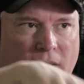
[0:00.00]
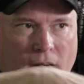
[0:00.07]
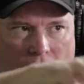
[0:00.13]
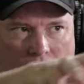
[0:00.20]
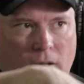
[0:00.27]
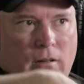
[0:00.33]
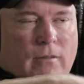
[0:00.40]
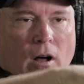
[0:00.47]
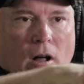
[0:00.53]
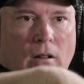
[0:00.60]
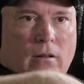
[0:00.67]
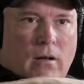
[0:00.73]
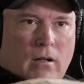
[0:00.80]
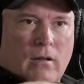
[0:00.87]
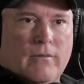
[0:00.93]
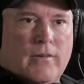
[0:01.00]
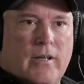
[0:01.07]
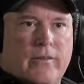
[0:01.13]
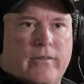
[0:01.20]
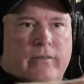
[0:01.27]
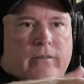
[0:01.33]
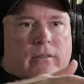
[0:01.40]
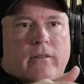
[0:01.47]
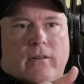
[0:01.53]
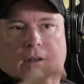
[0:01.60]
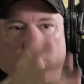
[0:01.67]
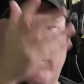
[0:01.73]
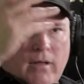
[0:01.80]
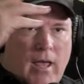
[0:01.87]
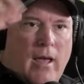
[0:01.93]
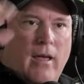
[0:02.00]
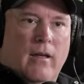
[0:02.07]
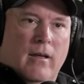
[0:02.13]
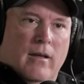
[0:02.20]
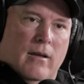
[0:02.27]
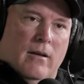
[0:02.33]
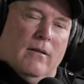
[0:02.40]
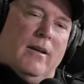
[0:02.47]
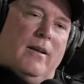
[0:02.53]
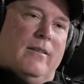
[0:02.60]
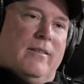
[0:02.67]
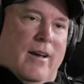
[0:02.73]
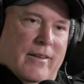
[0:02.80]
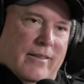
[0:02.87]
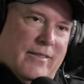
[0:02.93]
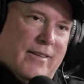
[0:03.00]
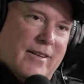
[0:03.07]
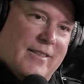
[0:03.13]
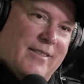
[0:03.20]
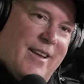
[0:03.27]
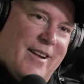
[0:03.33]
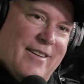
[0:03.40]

Todd and Doug. All of us. Yeah. Todd and Doug,